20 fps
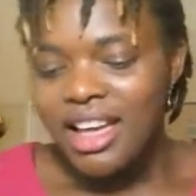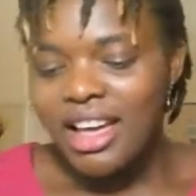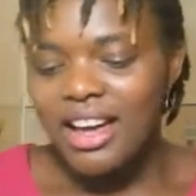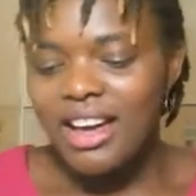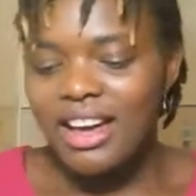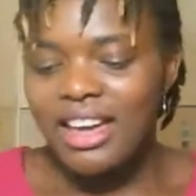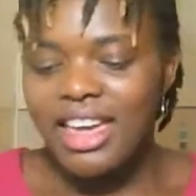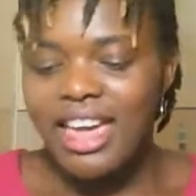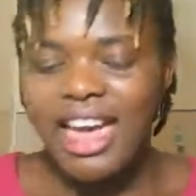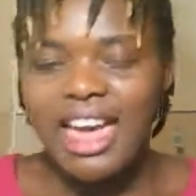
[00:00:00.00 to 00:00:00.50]

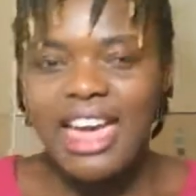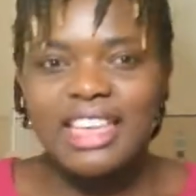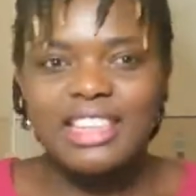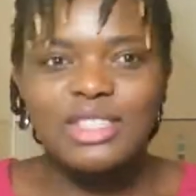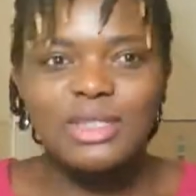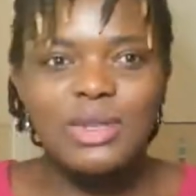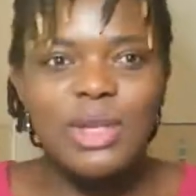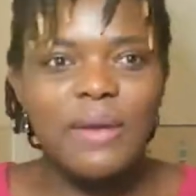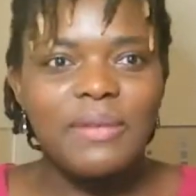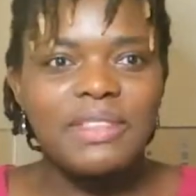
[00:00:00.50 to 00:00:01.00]
Okay,
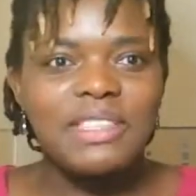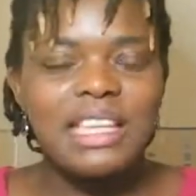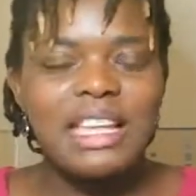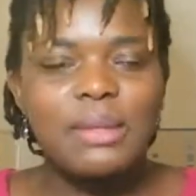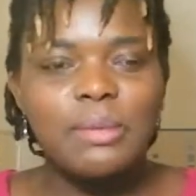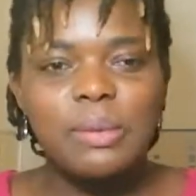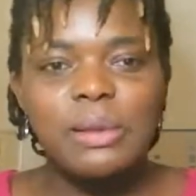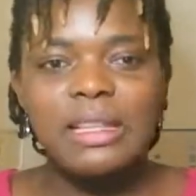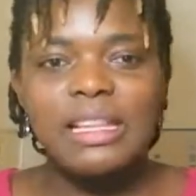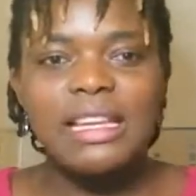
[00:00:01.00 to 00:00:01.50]
so I've
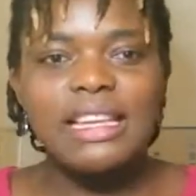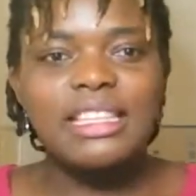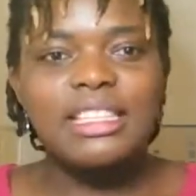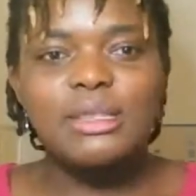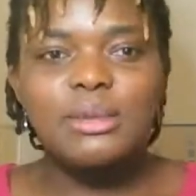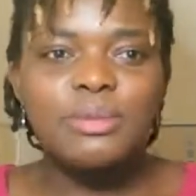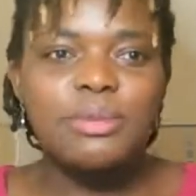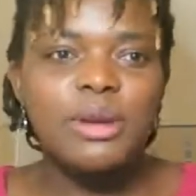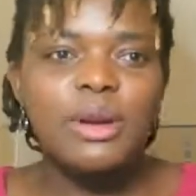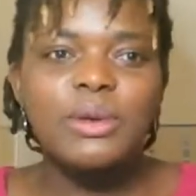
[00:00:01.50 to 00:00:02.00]
said
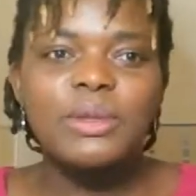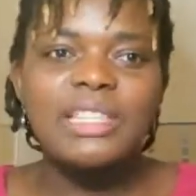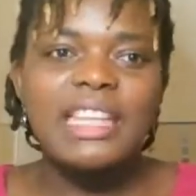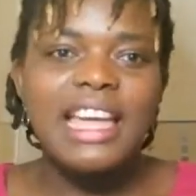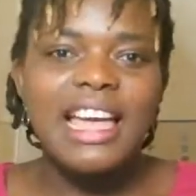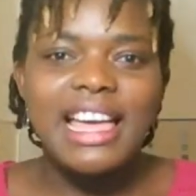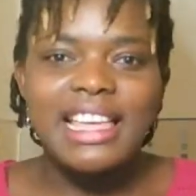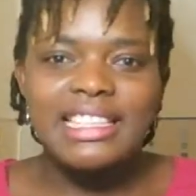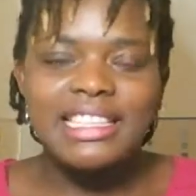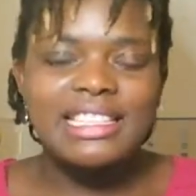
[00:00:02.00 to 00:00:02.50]
plagues,
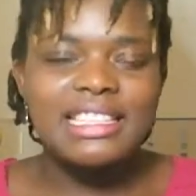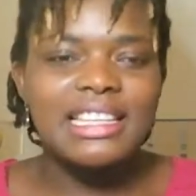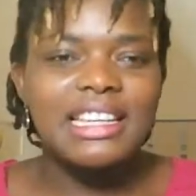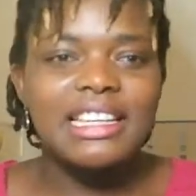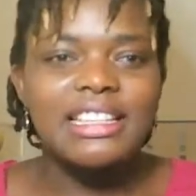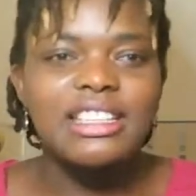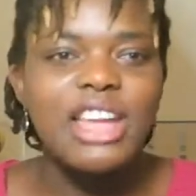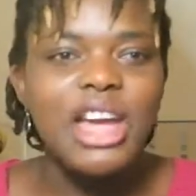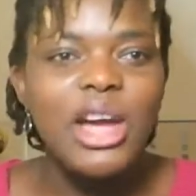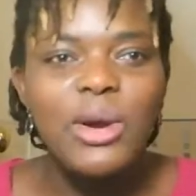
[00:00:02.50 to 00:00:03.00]
protests,
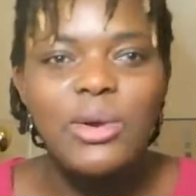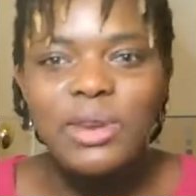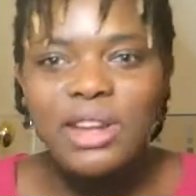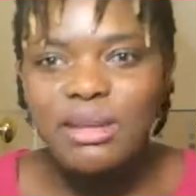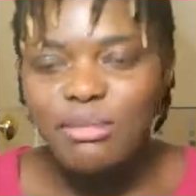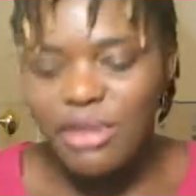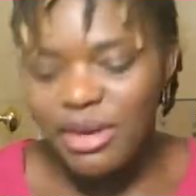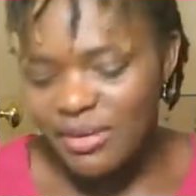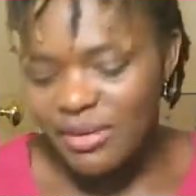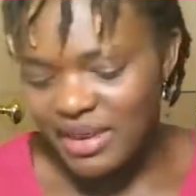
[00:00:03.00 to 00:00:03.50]
and Toni
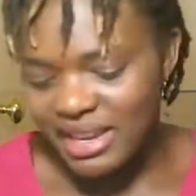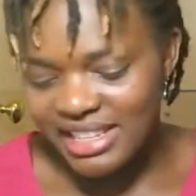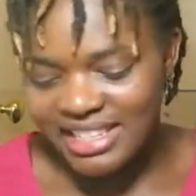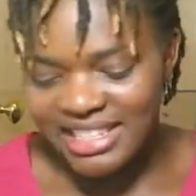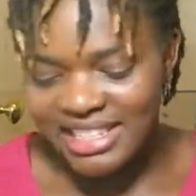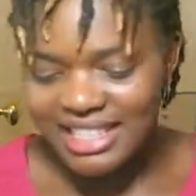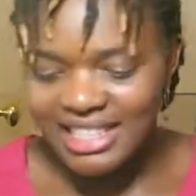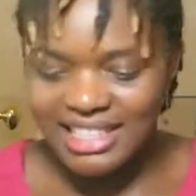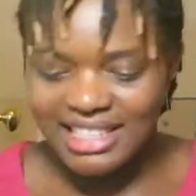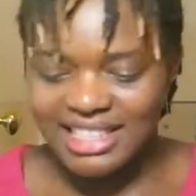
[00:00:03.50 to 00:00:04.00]

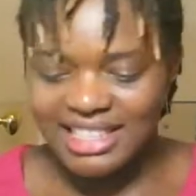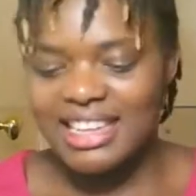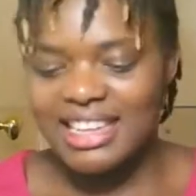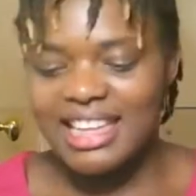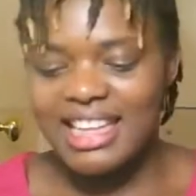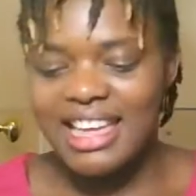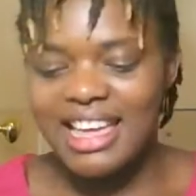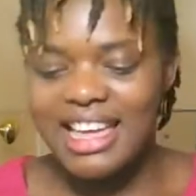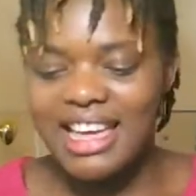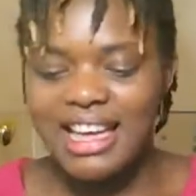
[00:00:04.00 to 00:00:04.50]
Morris.
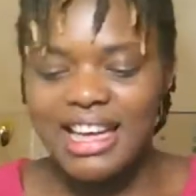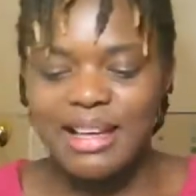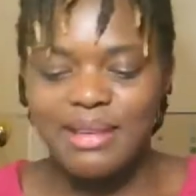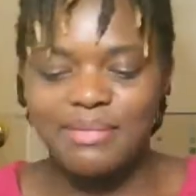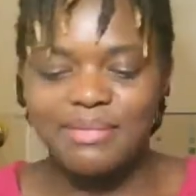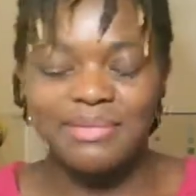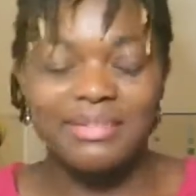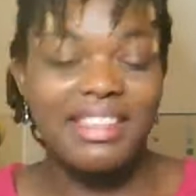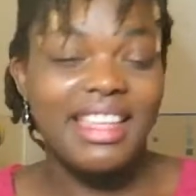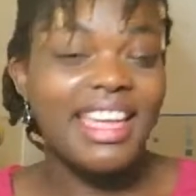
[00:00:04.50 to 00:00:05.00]

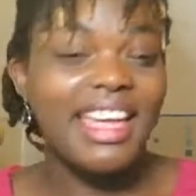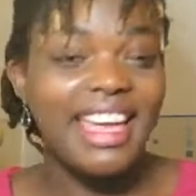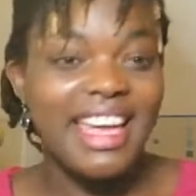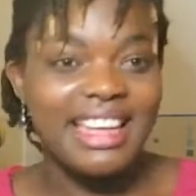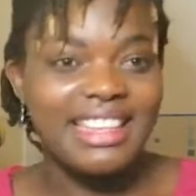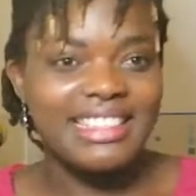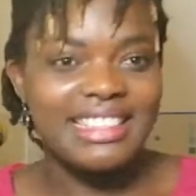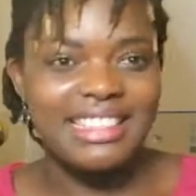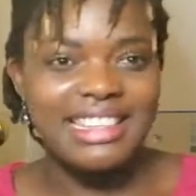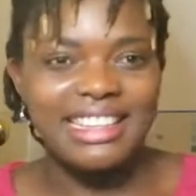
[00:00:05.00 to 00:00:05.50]

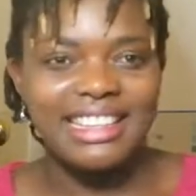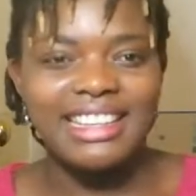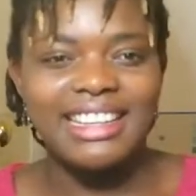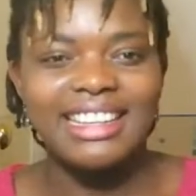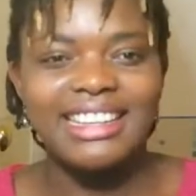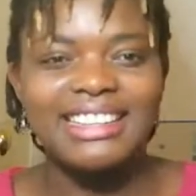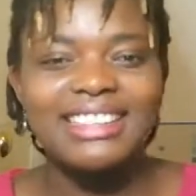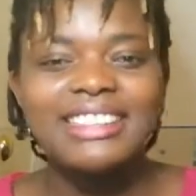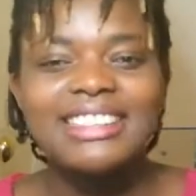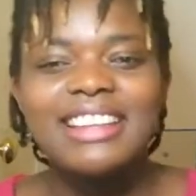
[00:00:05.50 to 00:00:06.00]
Excellent.
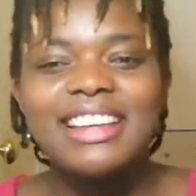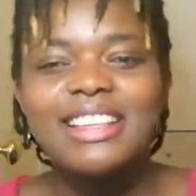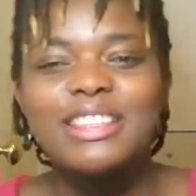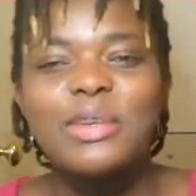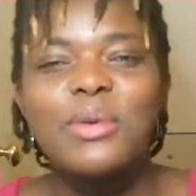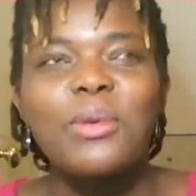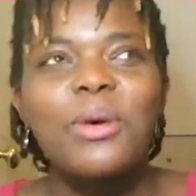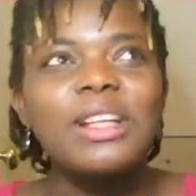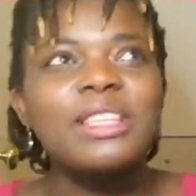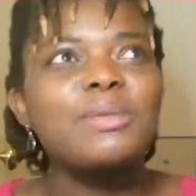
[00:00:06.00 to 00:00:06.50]
So
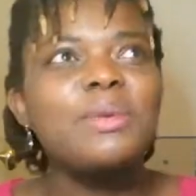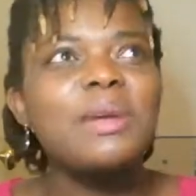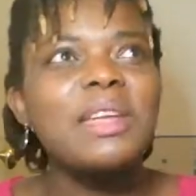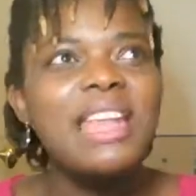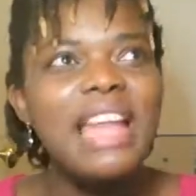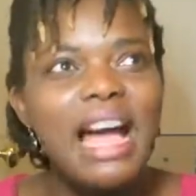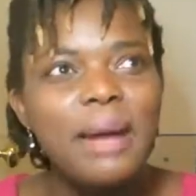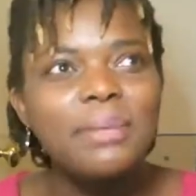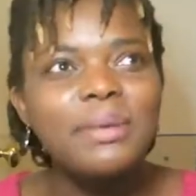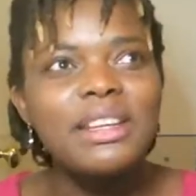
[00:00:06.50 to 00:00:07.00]
what's been
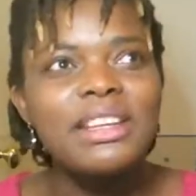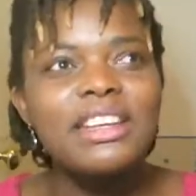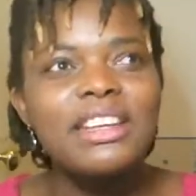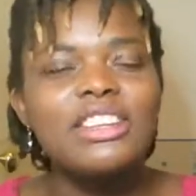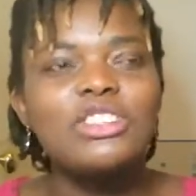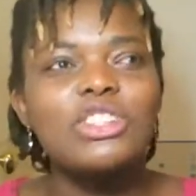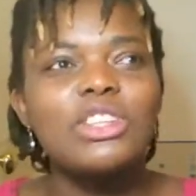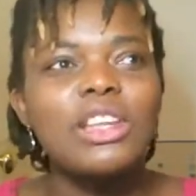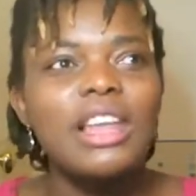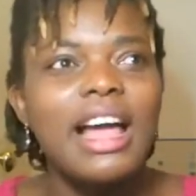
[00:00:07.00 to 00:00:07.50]
happening
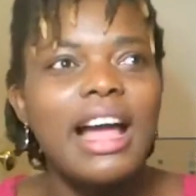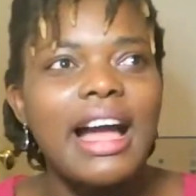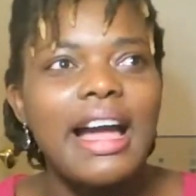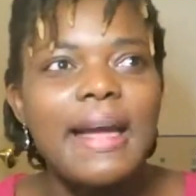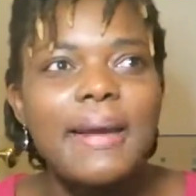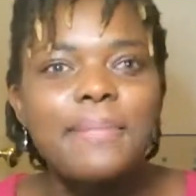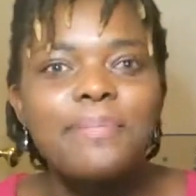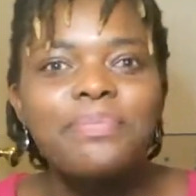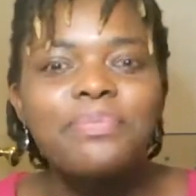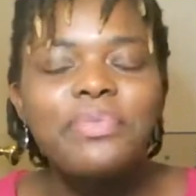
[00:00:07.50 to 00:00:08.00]
in
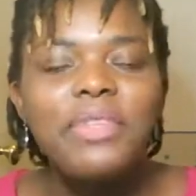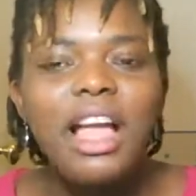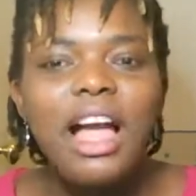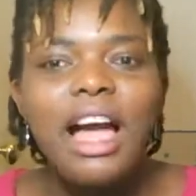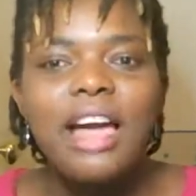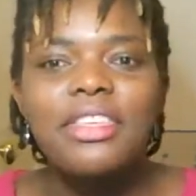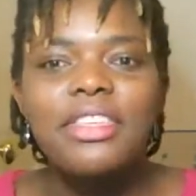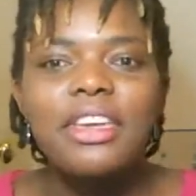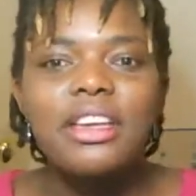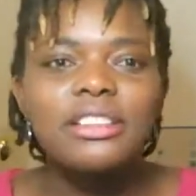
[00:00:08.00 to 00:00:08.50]
July?
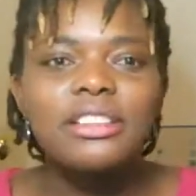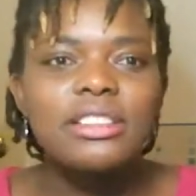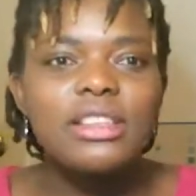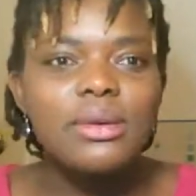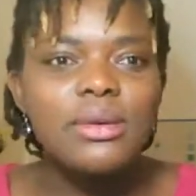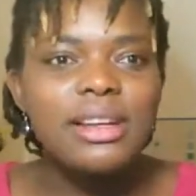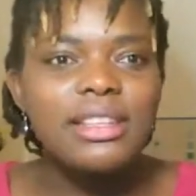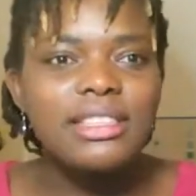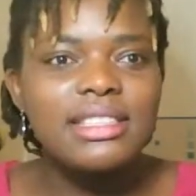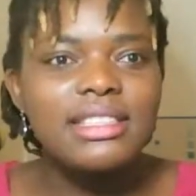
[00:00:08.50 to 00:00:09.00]
I think
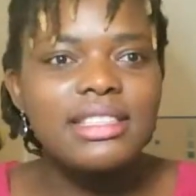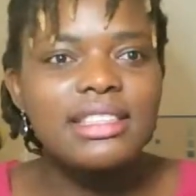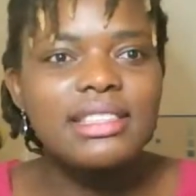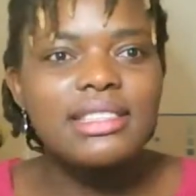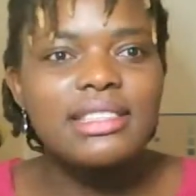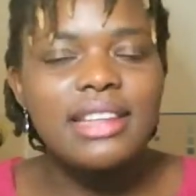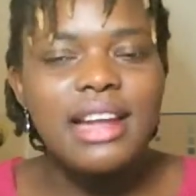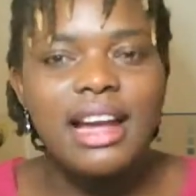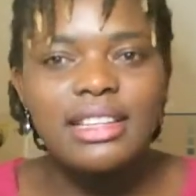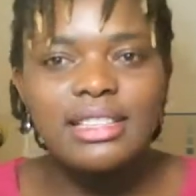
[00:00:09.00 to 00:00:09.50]
towards the
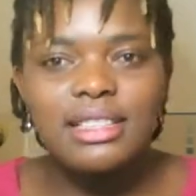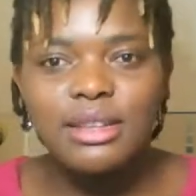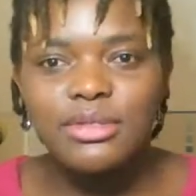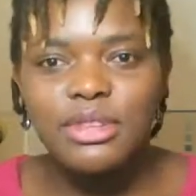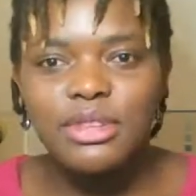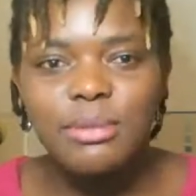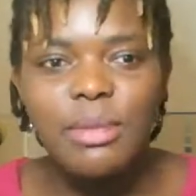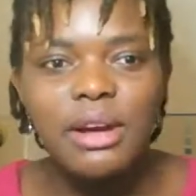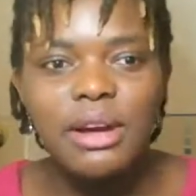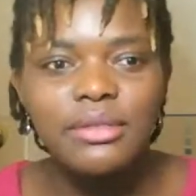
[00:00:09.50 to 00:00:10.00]
start of
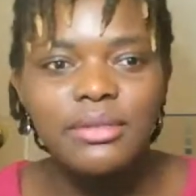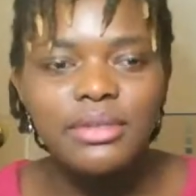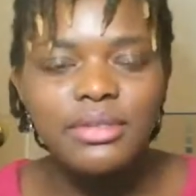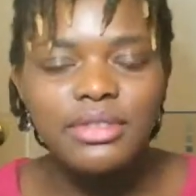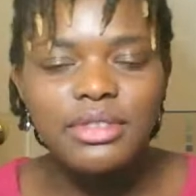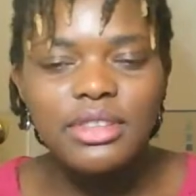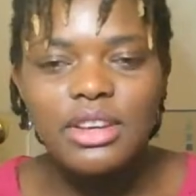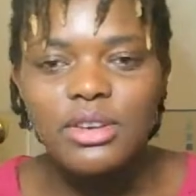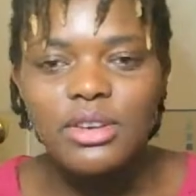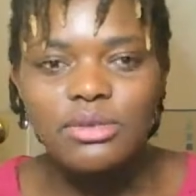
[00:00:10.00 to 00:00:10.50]
the month,
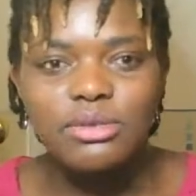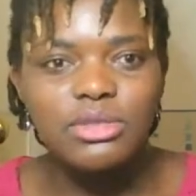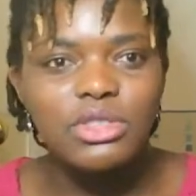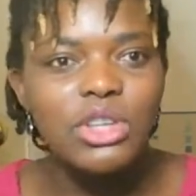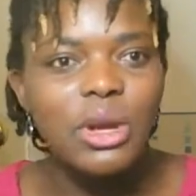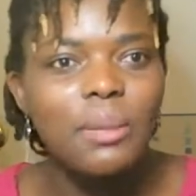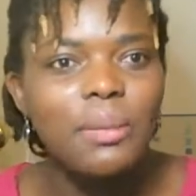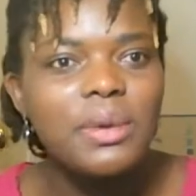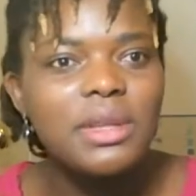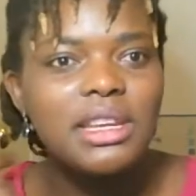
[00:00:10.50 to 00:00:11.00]

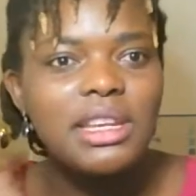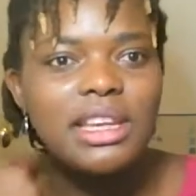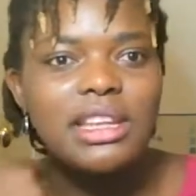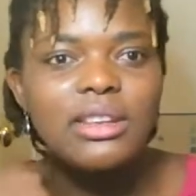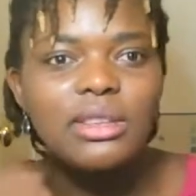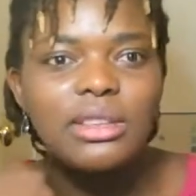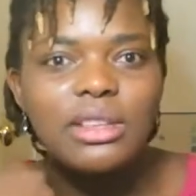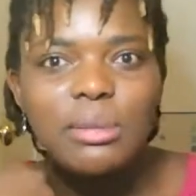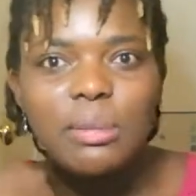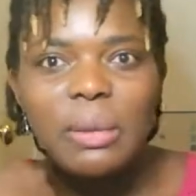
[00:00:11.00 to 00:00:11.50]
jumping in
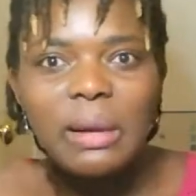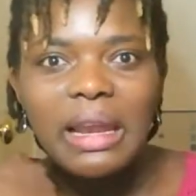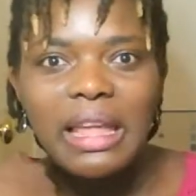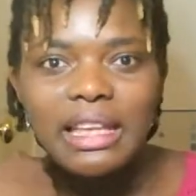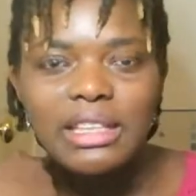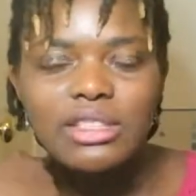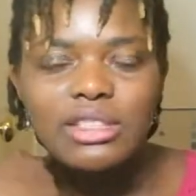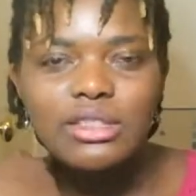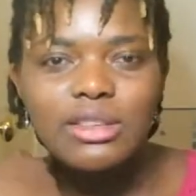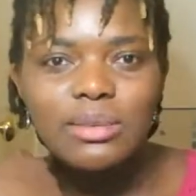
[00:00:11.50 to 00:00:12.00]
on the
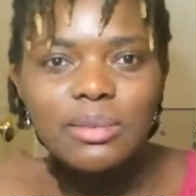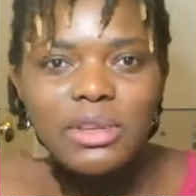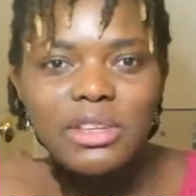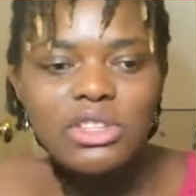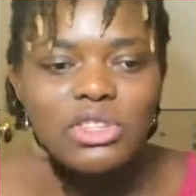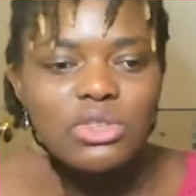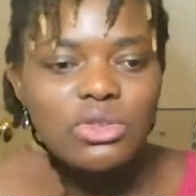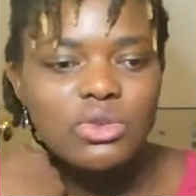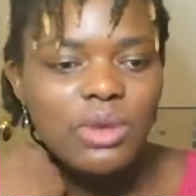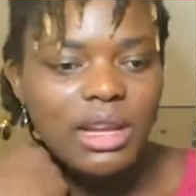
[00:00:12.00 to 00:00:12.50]
plagues topic
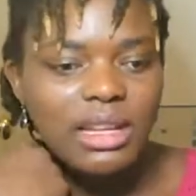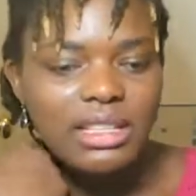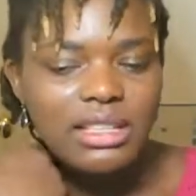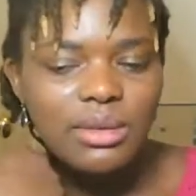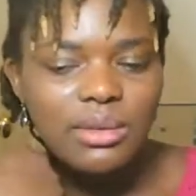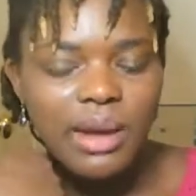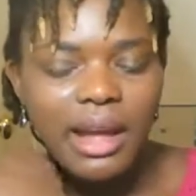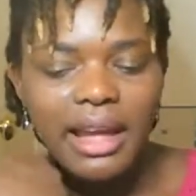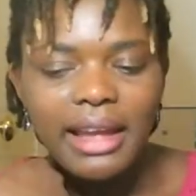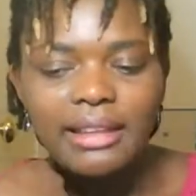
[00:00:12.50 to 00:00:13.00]
straight
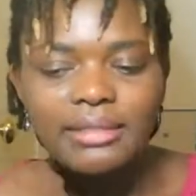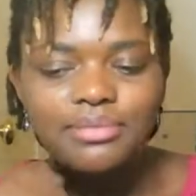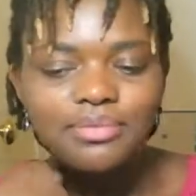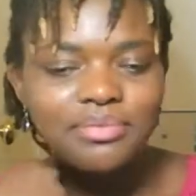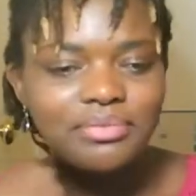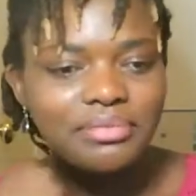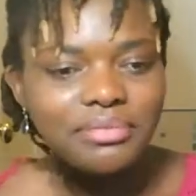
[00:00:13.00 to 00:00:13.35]
away.